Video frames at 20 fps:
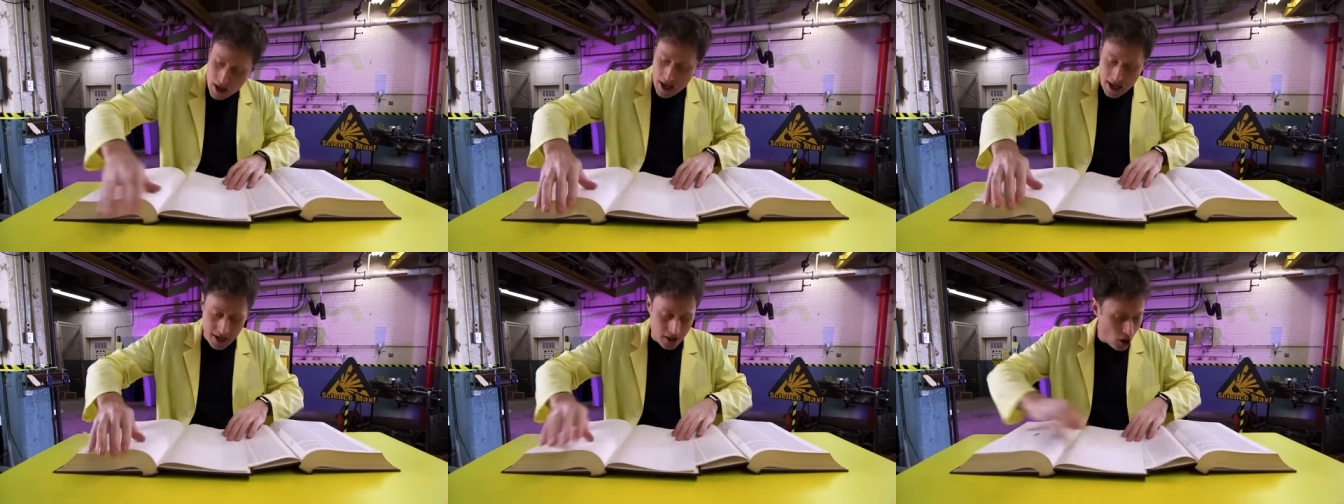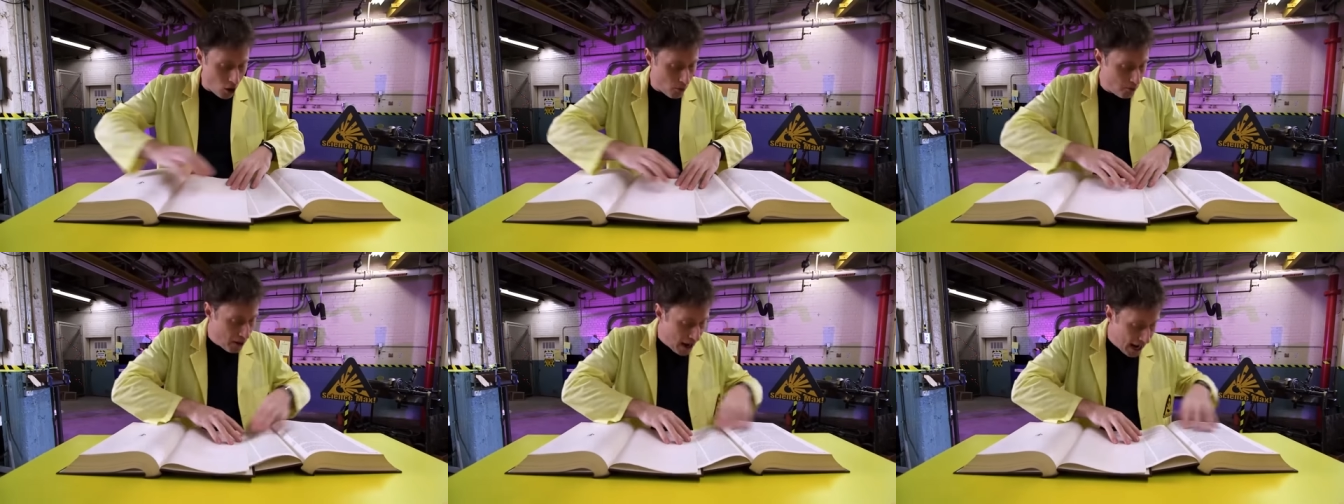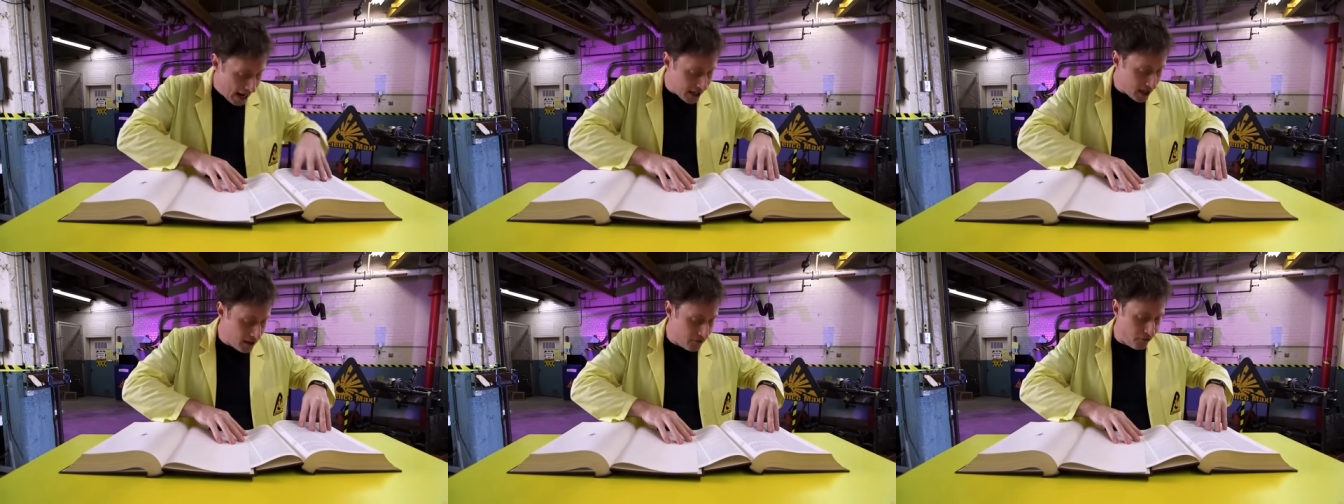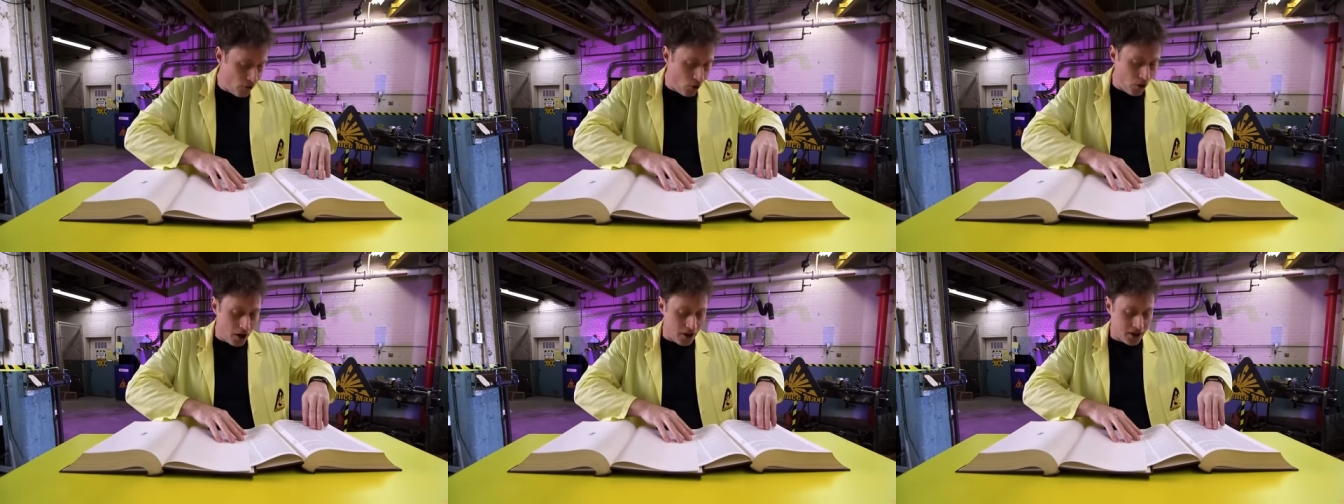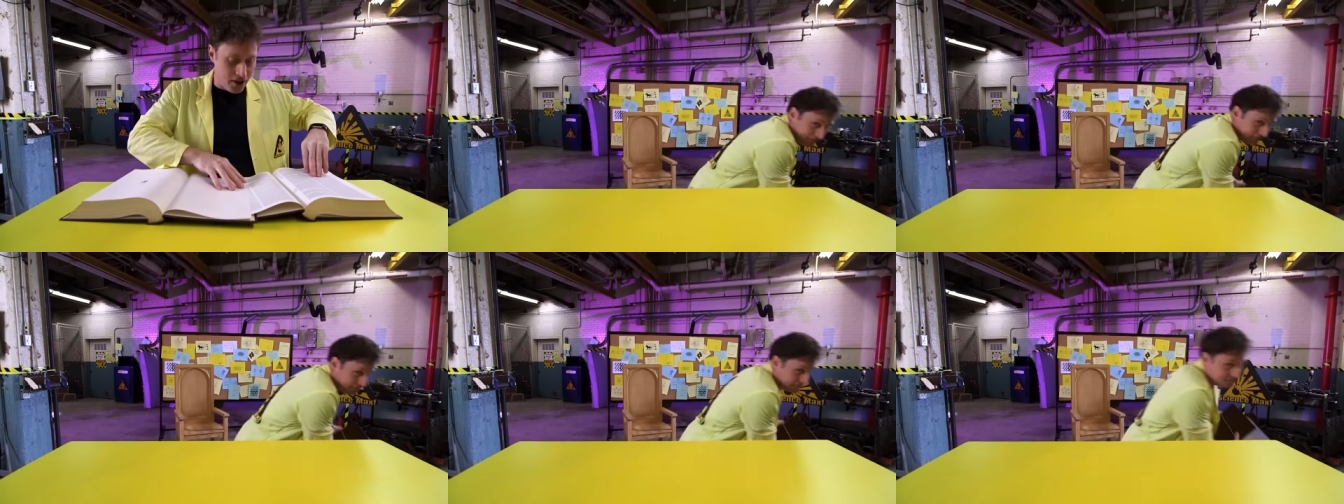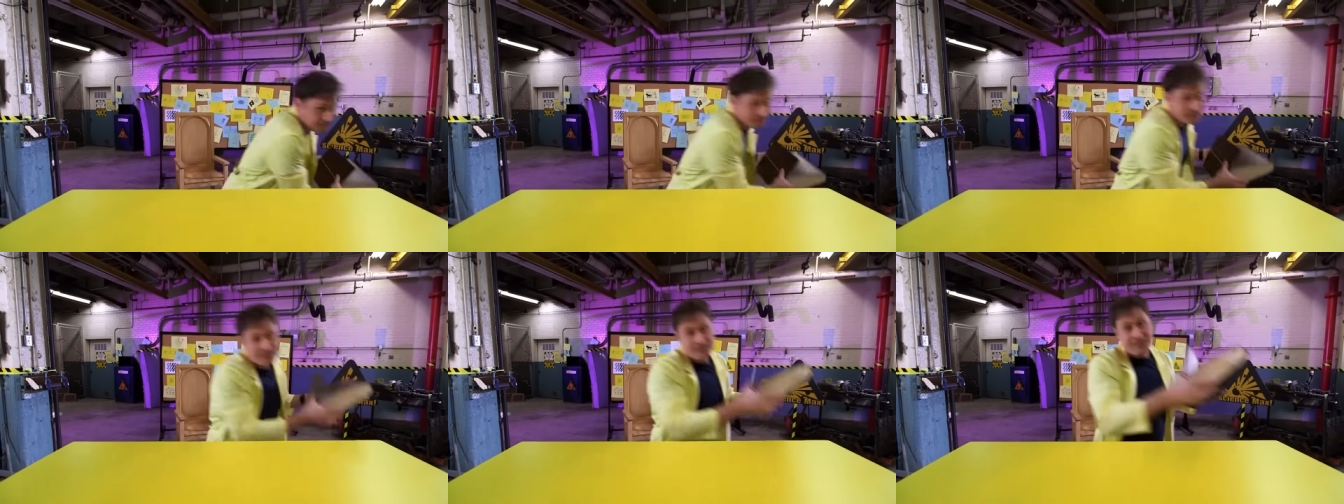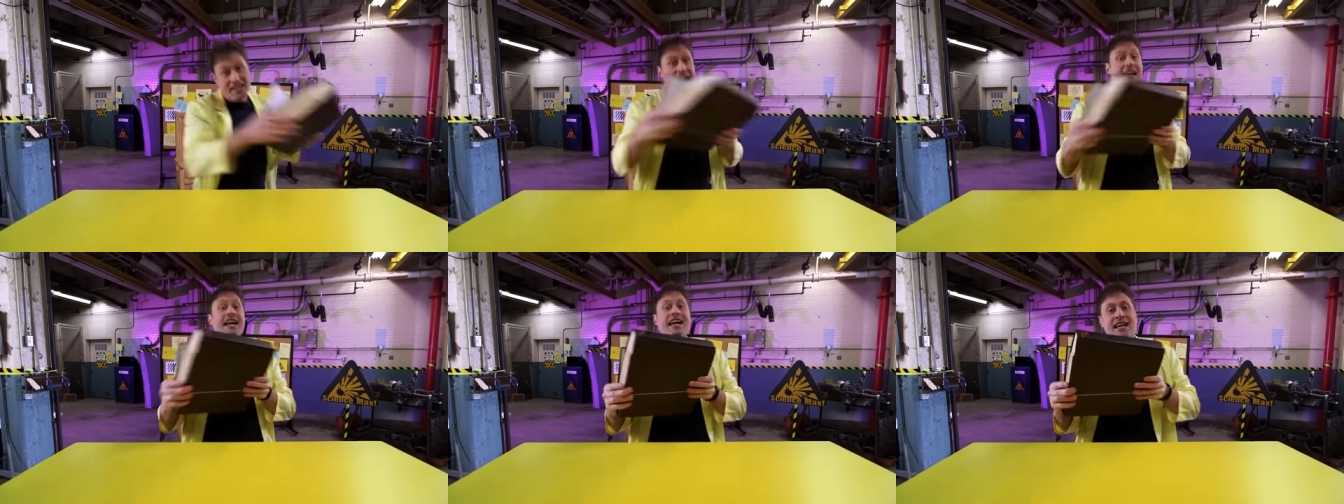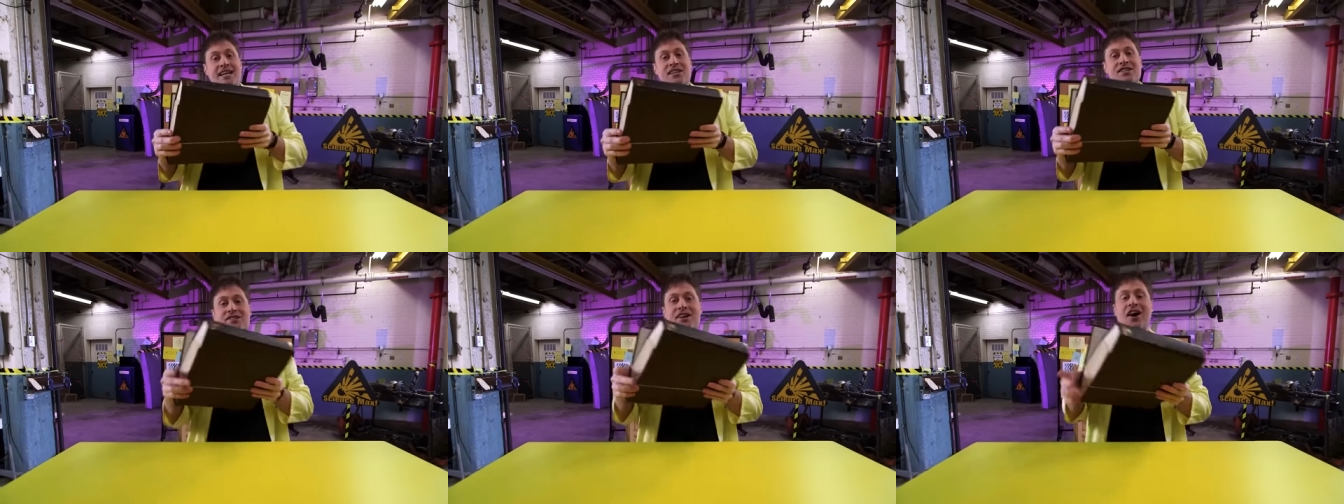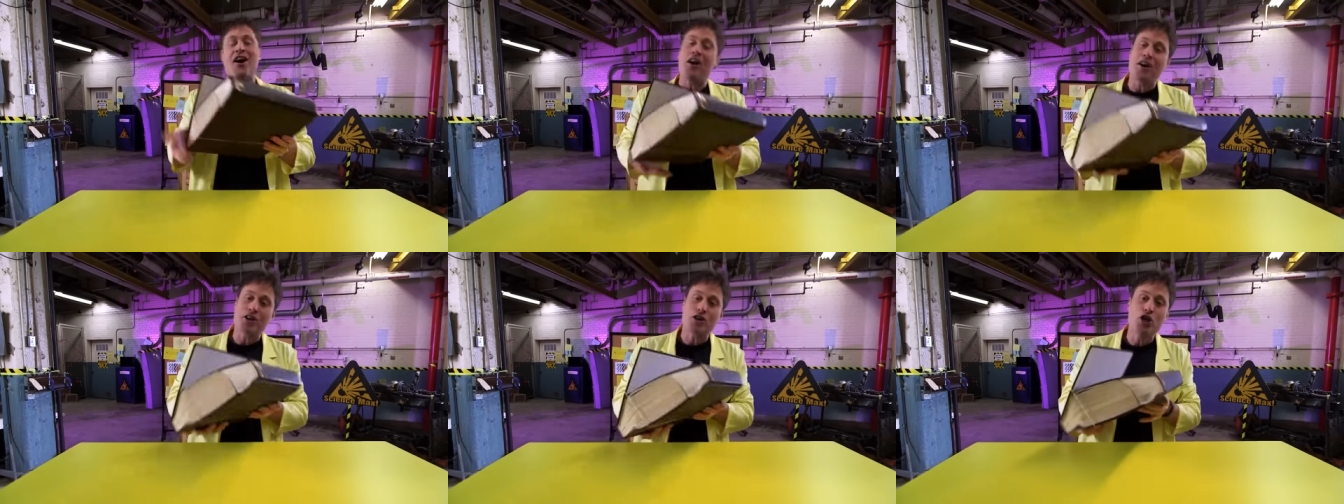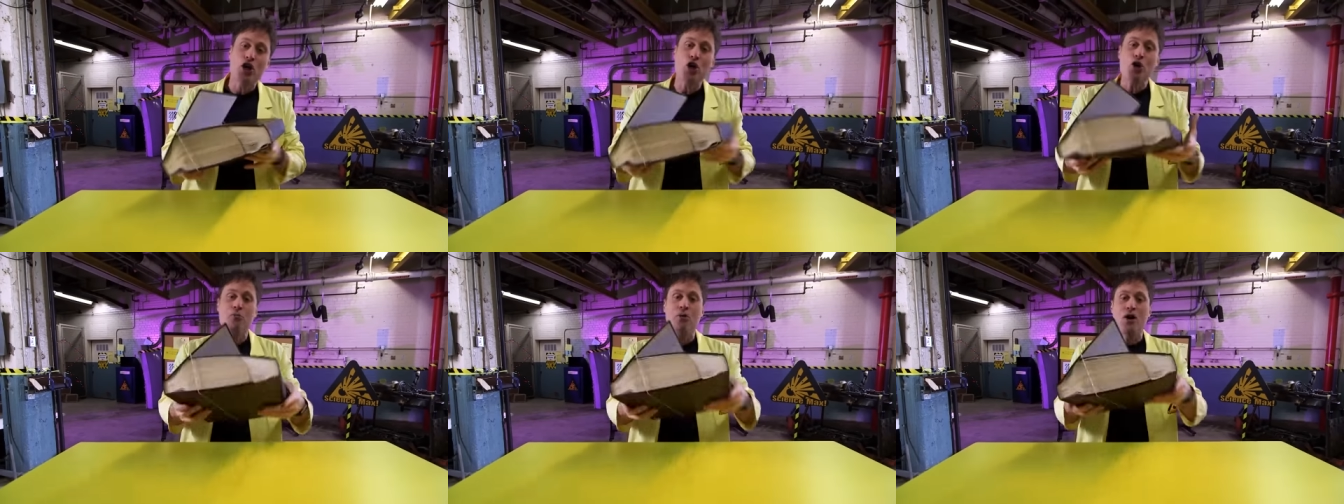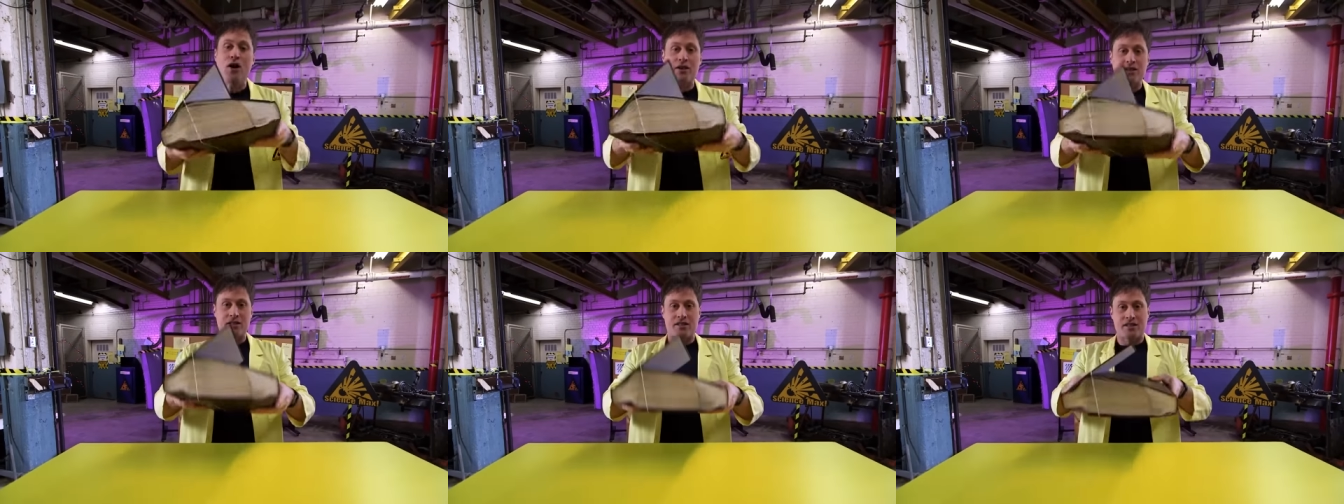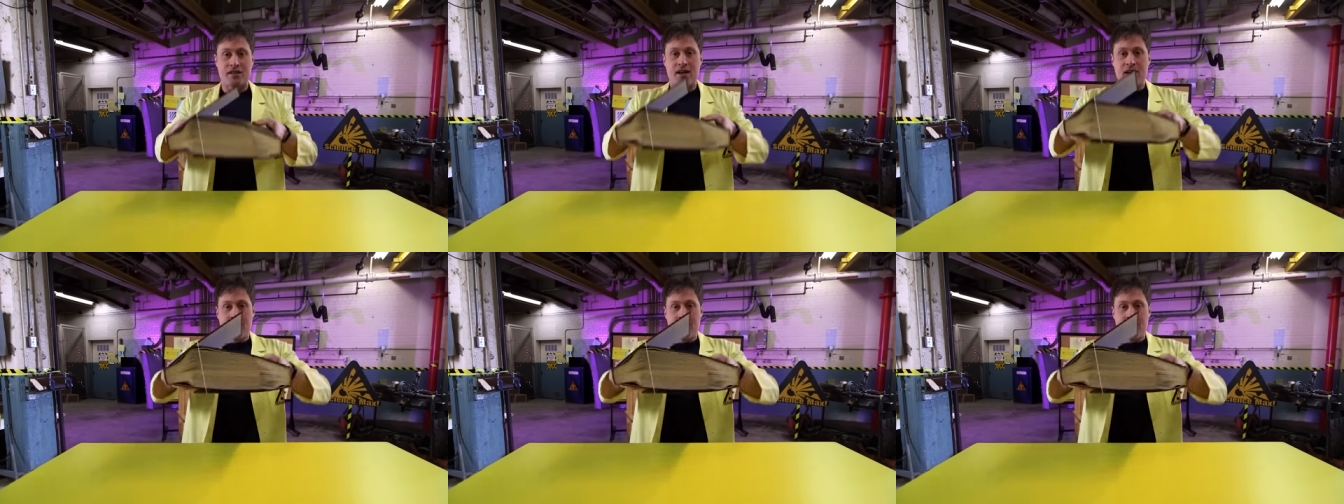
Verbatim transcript: and go back and forth? These are two books